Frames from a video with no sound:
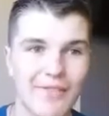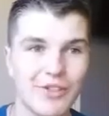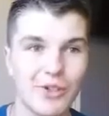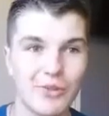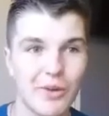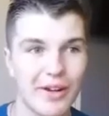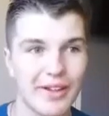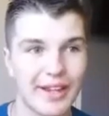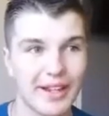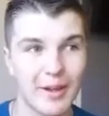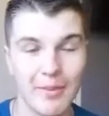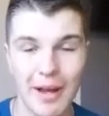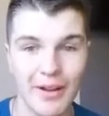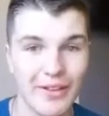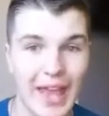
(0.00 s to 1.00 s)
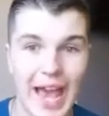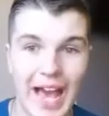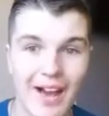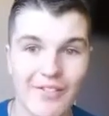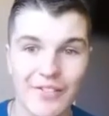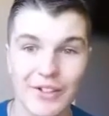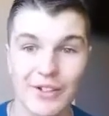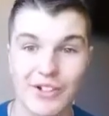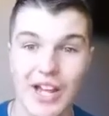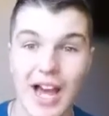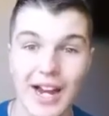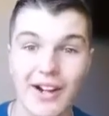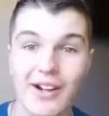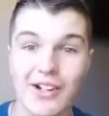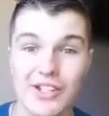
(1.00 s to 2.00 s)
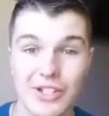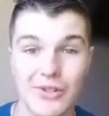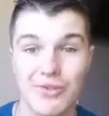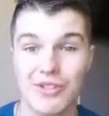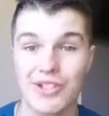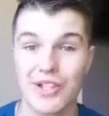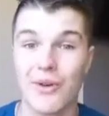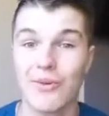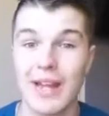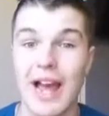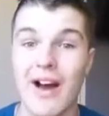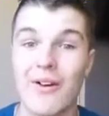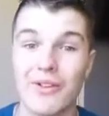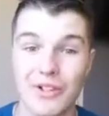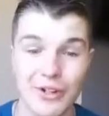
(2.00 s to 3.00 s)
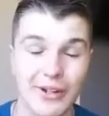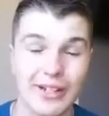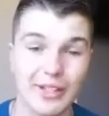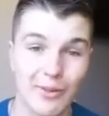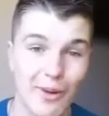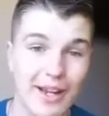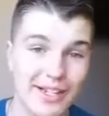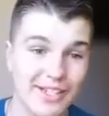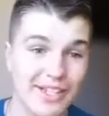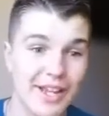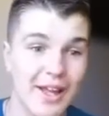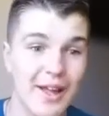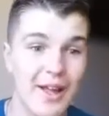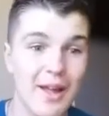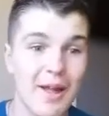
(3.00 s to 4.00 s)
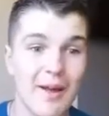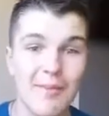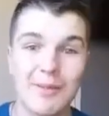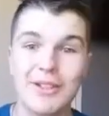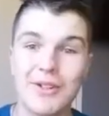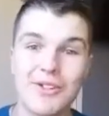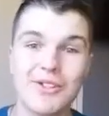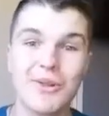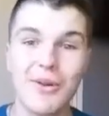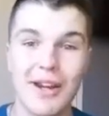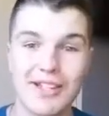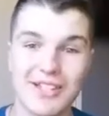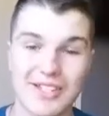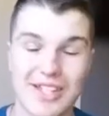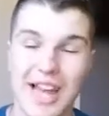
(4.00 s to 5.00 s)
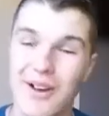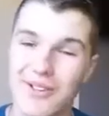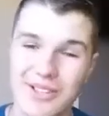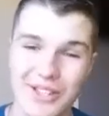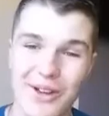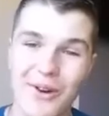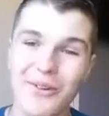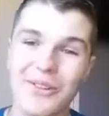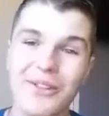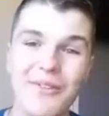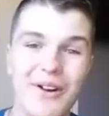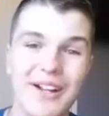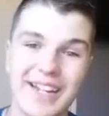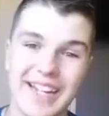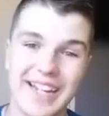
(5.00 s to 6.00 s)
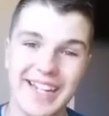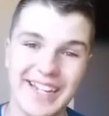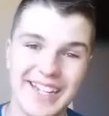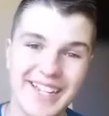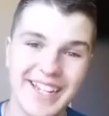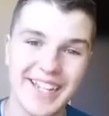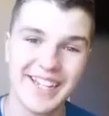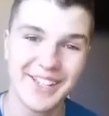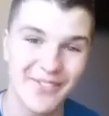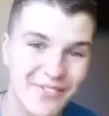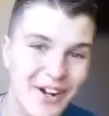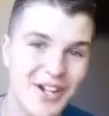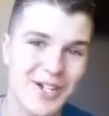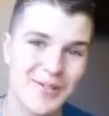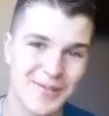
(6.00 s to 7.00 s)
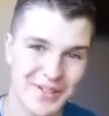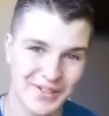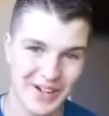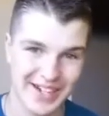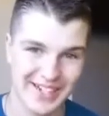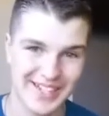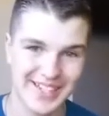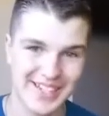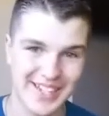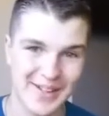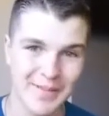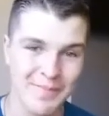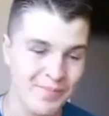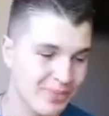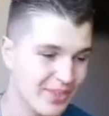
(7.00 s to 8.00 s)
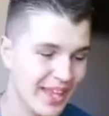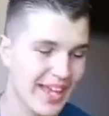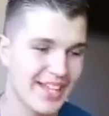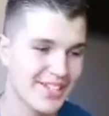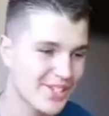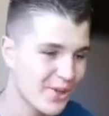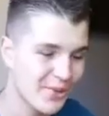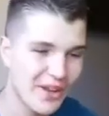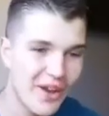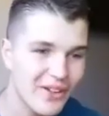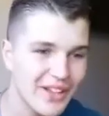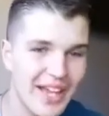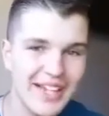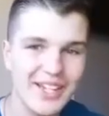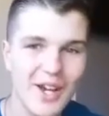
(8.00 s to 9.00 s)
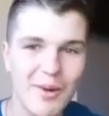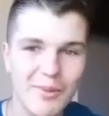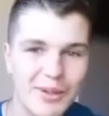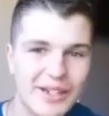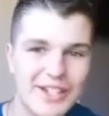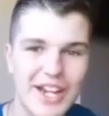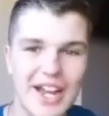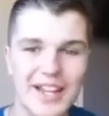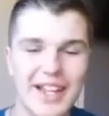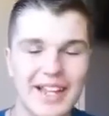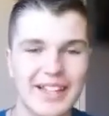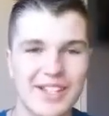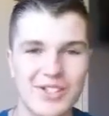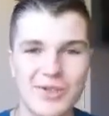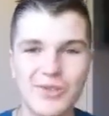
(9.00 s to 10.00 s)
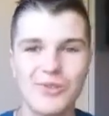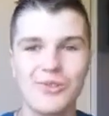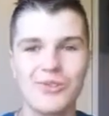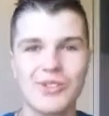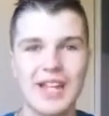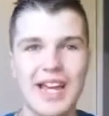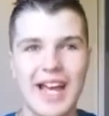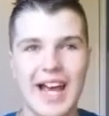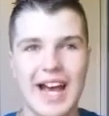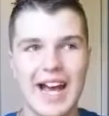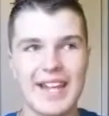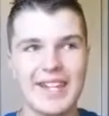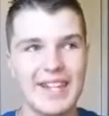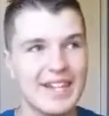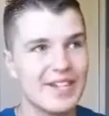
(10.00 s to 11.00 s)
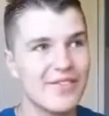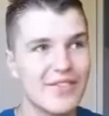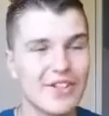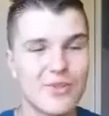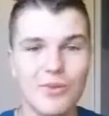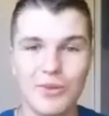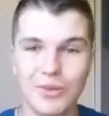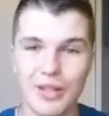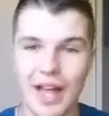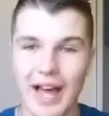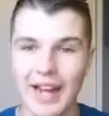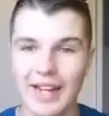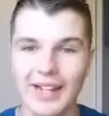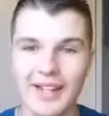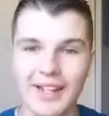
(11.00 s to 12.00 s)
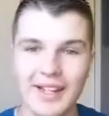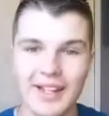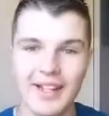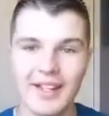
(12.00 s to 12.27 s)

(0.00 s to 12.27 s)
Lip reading: after you run like a mile and a half. You're tired, so you slow down during the race. But there was 3 races. I was the only one in the freshman race. And so we all lined up. We each had like the schools had an individual line